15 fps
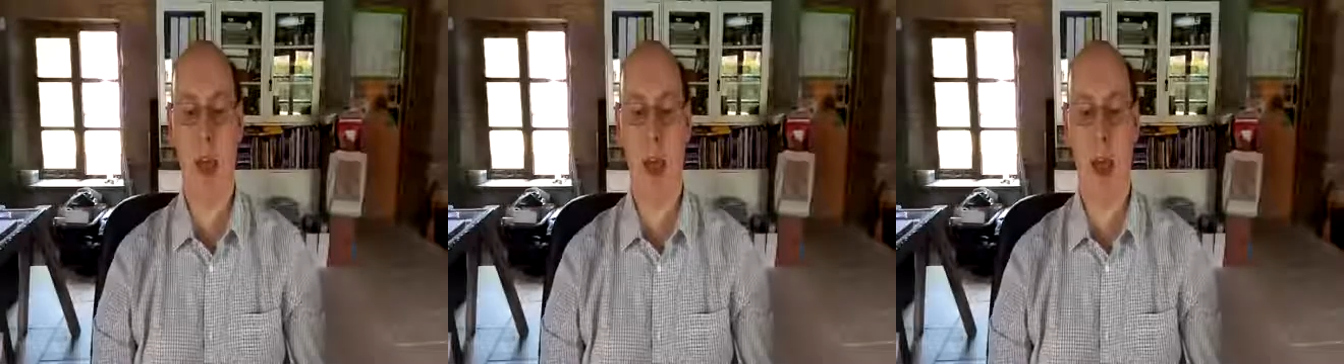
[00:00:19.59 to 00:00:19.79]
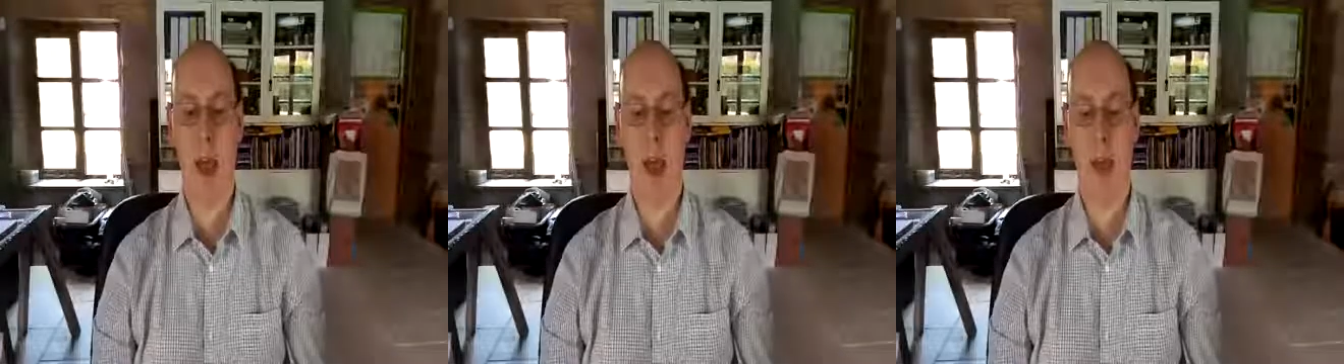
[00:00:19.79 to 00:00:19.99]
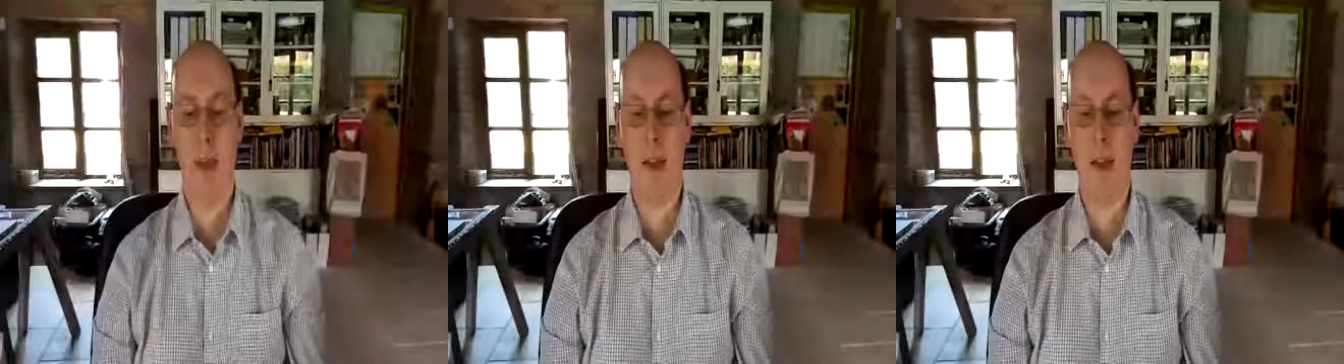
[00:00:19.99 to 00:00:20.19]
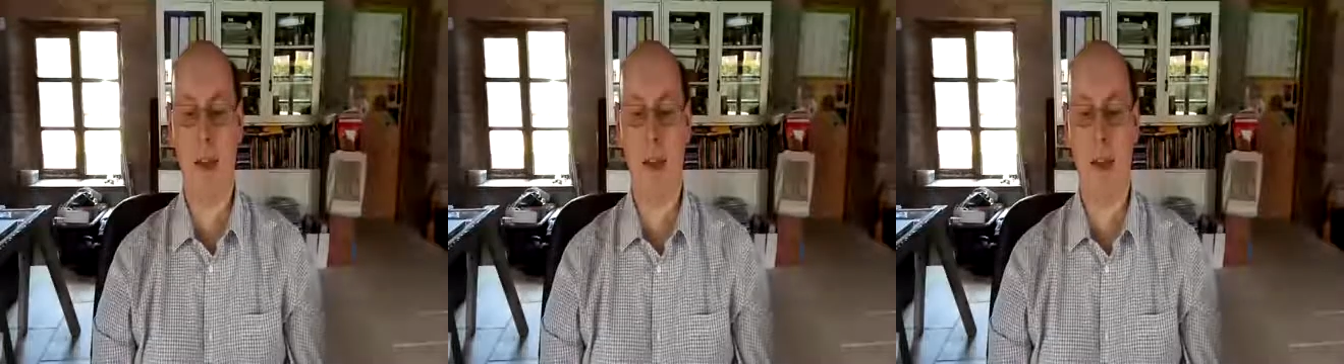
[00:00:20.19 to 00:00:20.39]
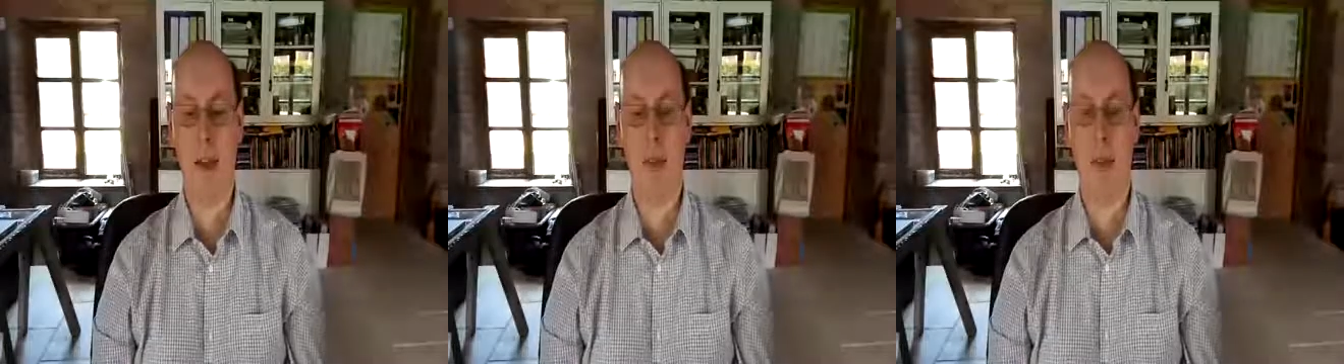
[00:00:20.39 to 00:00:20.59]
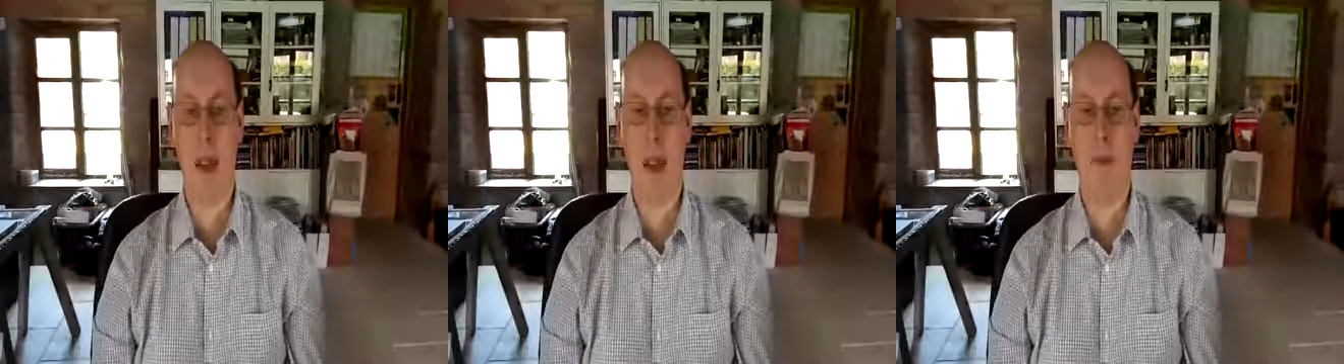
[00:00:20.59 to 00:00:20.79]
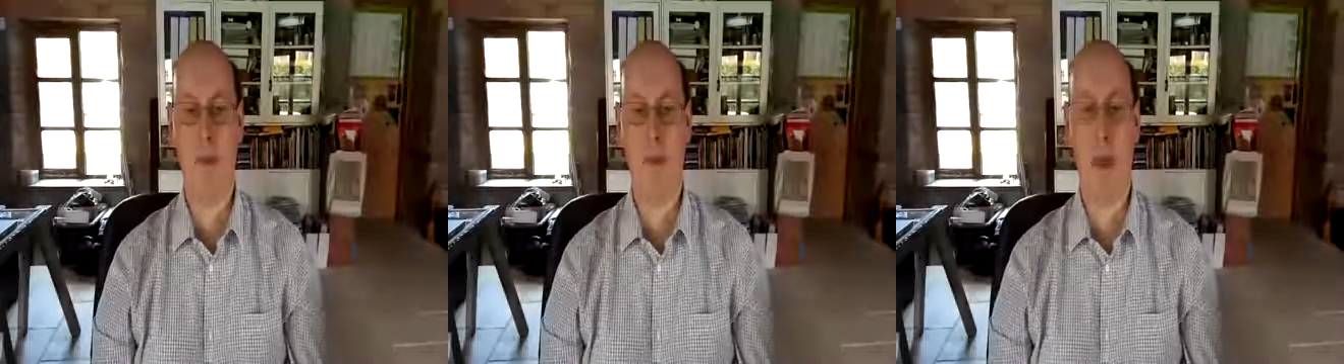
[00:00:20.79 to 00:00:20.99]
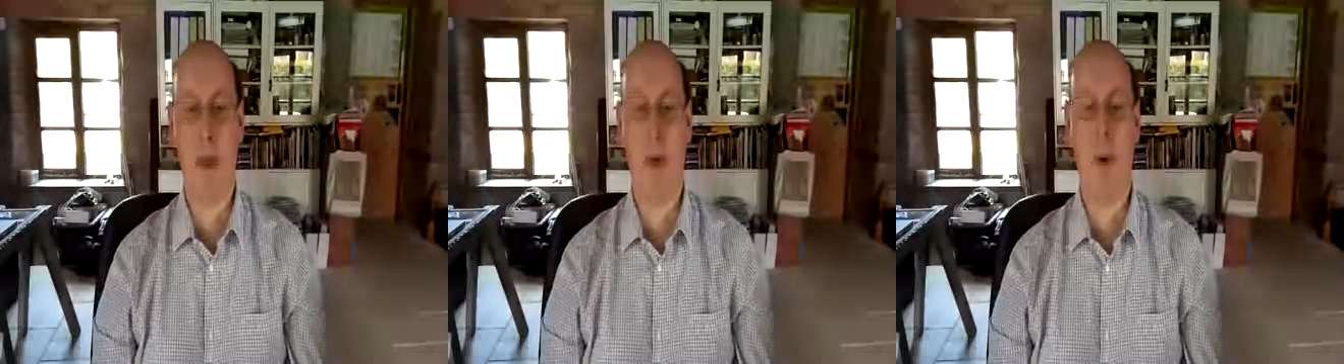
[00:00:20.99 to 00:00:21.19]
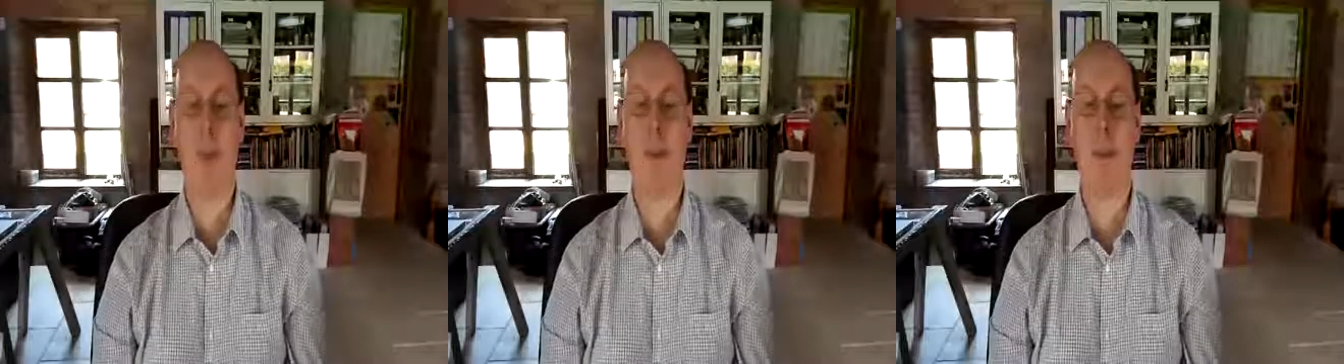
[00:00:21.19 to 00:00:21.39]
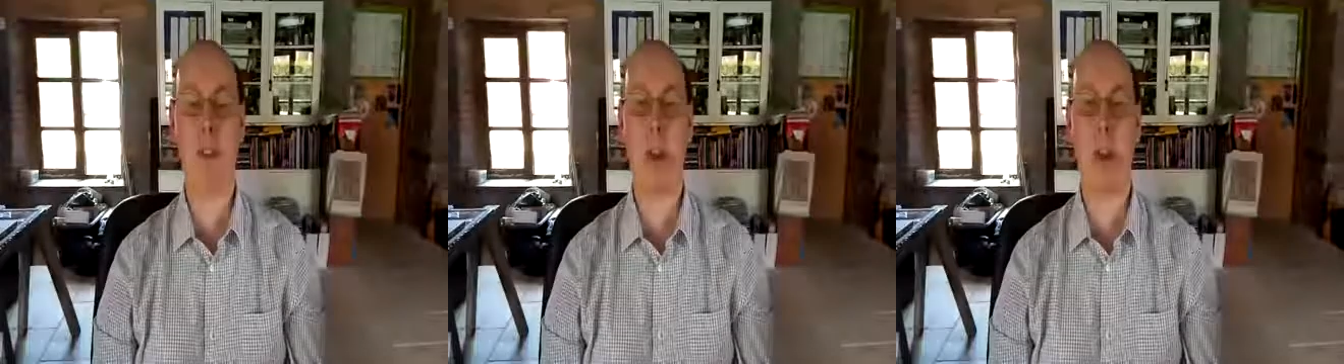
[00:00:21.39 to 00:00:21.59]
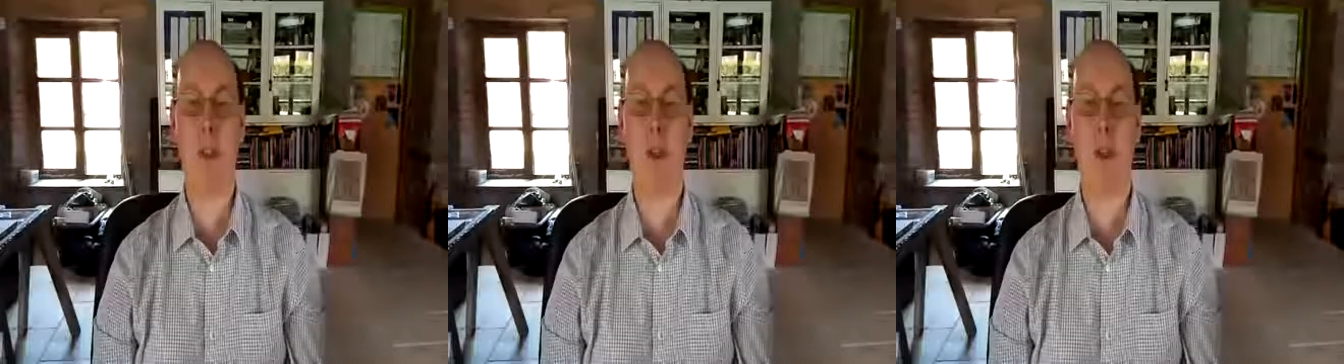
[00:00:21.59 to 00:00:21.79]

and if you make one mistake in a